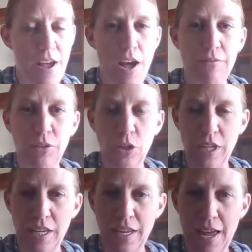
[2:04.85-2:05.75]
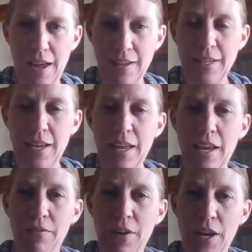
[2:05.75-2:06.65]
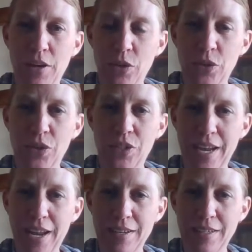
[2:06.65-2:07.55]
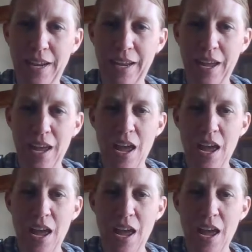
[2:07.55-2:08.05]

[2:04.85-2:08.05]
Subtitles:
of looking at and of understanding